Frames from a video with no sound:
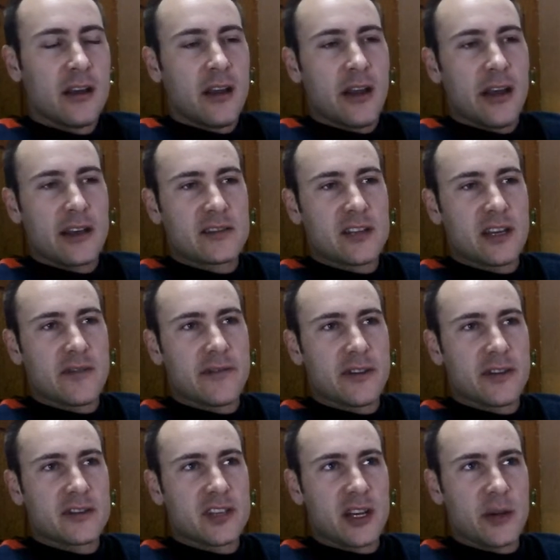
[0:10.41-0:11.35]
Like say for
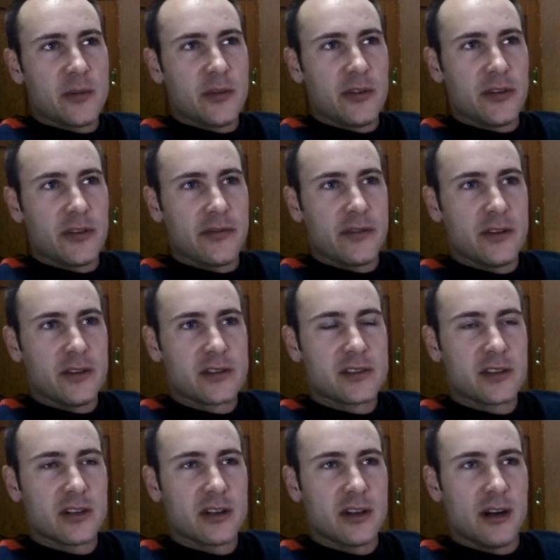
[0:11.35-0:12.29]
example in the
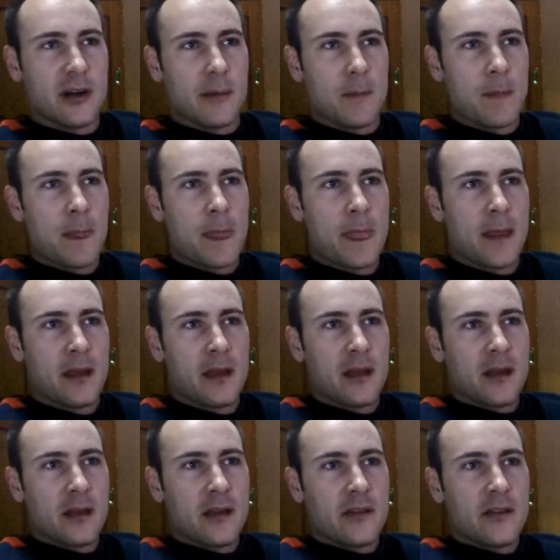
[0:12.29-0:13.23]
future
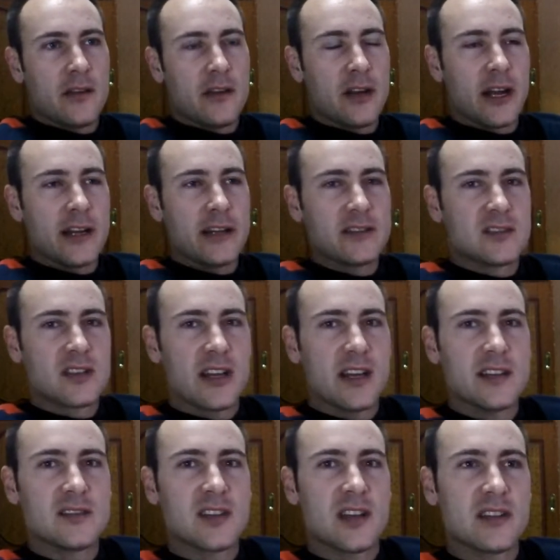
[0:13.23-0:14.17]
the United
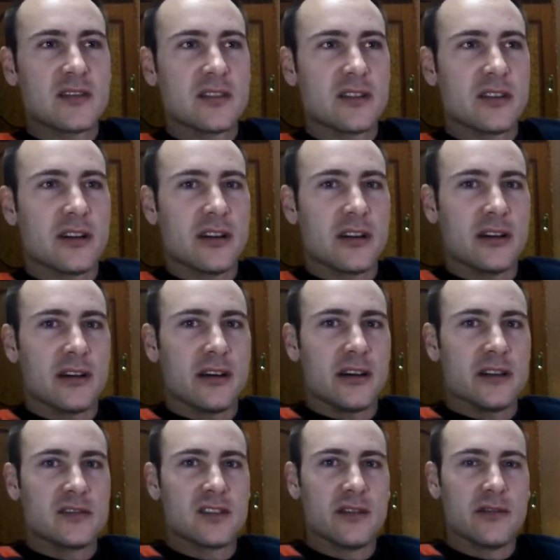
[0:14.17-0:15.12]
States entered
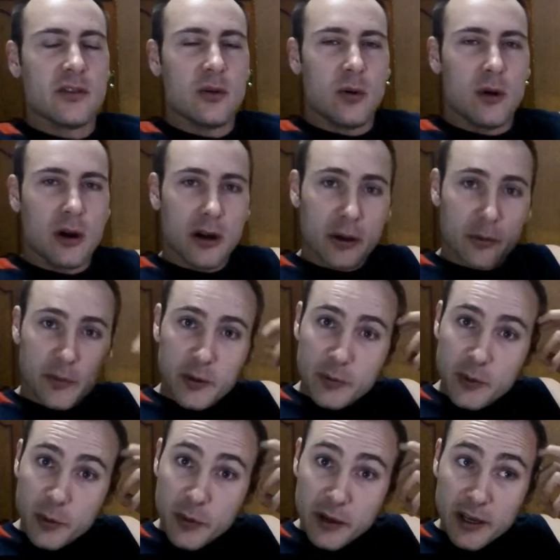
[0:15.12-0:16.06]
a civil war and
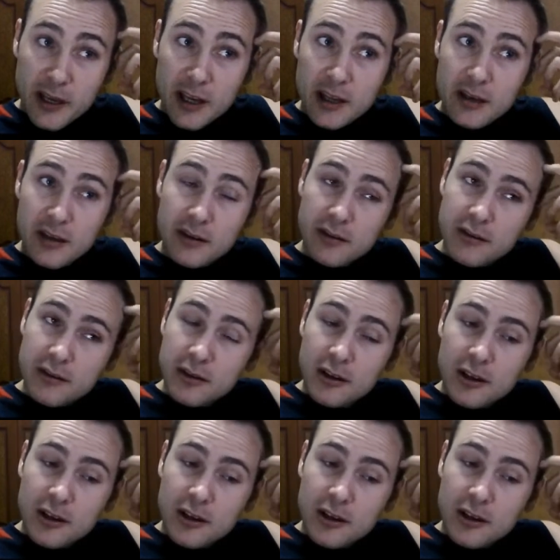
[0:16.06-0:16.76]
people began